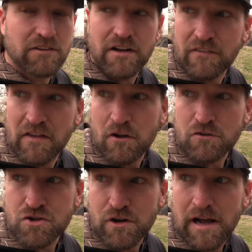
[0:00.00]
in, and then I'll
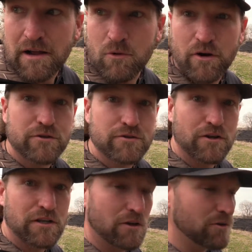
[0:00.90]
try one of the
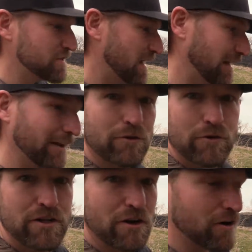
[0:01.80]
turkey loads at like
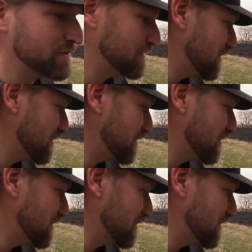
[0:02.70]
30 yards and see